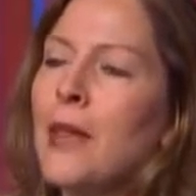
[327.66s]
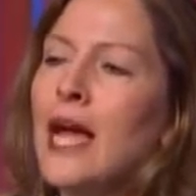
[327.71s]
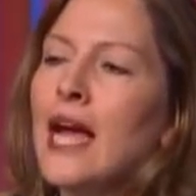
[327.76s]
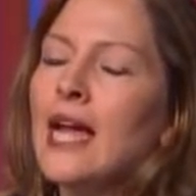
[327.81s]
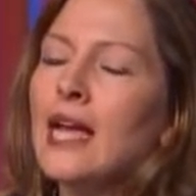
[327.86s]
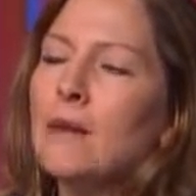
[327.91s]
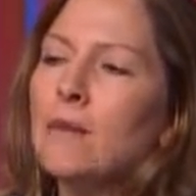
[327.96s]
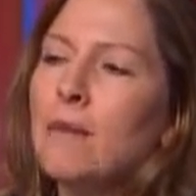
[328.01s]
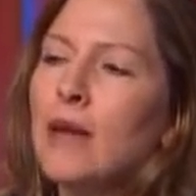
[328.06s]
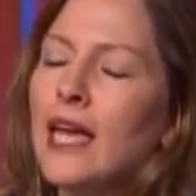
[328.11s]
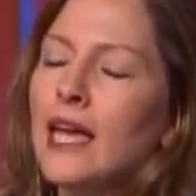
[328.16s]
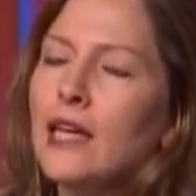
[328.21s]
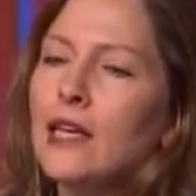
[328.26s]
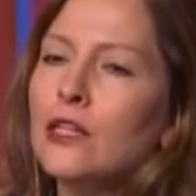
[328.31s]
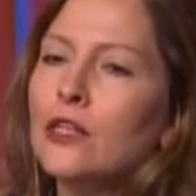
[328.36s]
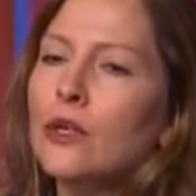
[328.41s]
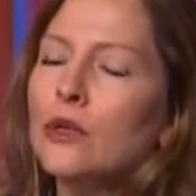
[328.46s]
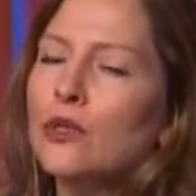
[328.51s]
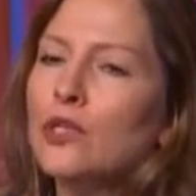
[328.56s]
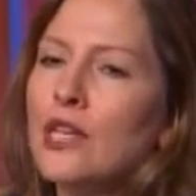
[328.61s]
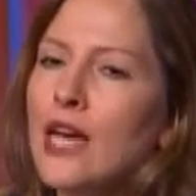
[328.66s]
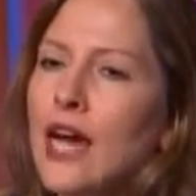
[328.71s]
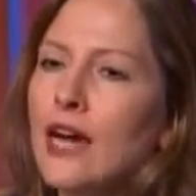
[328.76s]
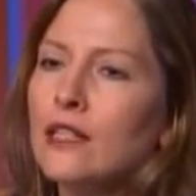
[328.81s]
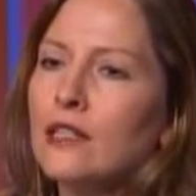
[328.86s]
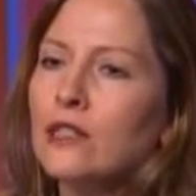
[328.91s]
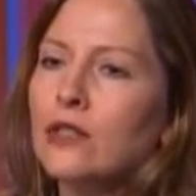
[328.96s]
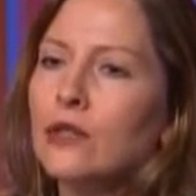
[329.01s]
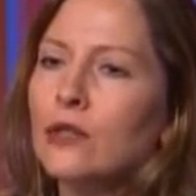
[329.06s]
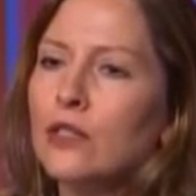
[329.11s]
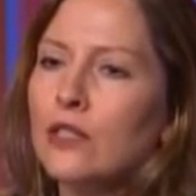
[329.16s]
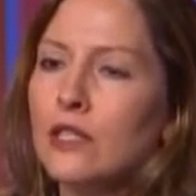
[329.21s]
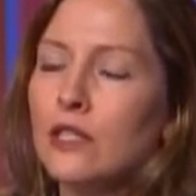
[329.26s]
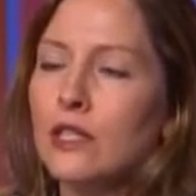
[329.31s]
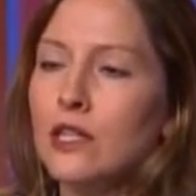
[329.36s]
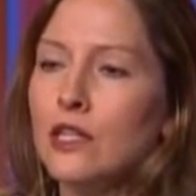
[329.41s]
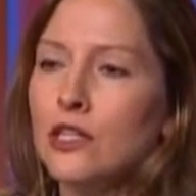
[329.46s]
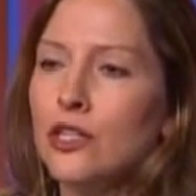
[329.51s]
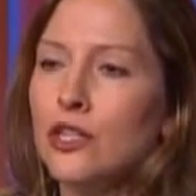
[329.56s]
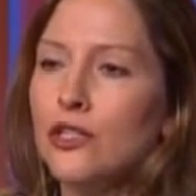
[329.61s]
In making those tactical
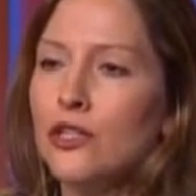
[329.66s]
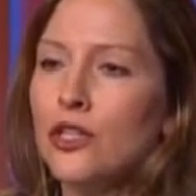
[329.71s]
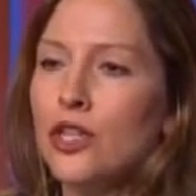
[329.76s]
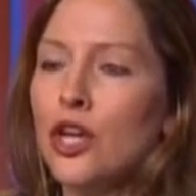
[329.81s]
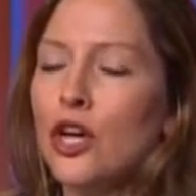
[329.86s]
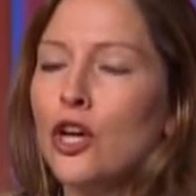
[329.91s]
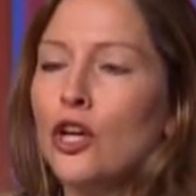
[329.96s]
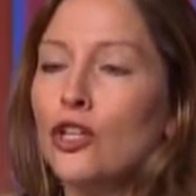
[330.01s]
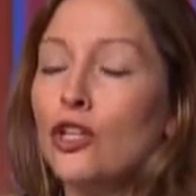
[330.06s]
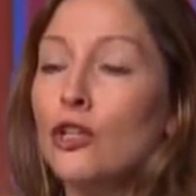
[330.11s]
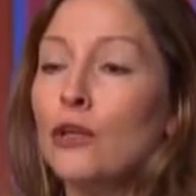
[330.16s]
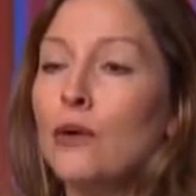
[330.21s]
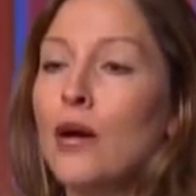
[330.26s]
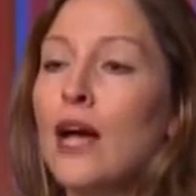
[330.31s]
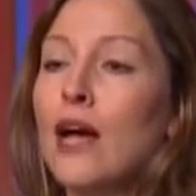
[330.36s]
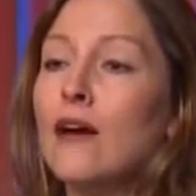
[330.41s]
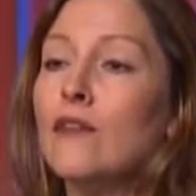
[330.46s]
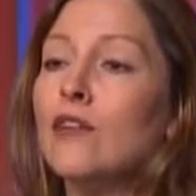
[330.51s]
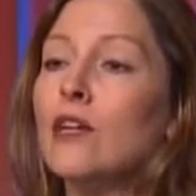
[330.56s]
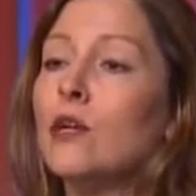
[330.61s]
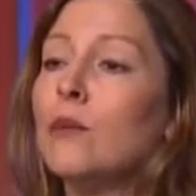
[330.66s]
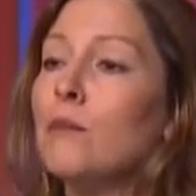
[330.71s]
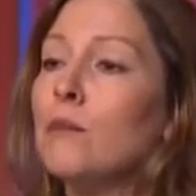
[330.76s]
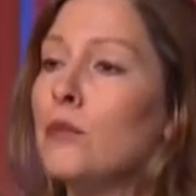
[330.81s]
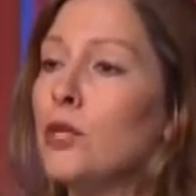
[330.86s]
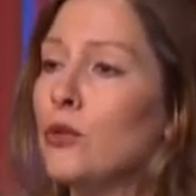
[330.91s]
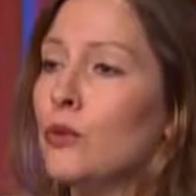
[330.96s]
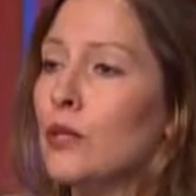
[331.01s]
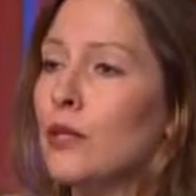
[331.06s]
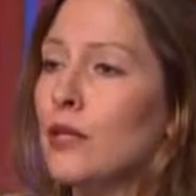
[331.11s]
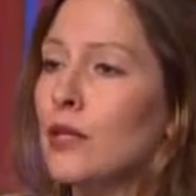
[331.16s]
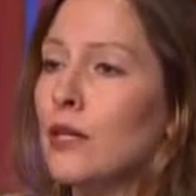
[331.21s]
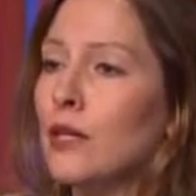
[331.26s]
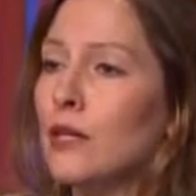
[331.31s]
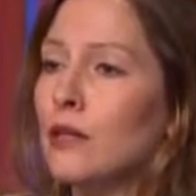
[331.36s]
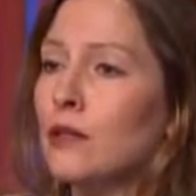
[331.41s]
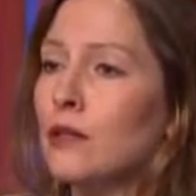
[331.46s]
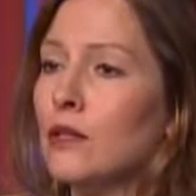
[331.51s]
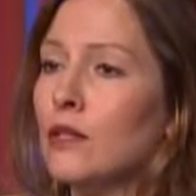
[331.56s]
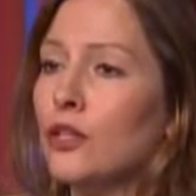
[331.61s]
decisions, you have
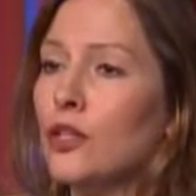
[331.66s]
immunity.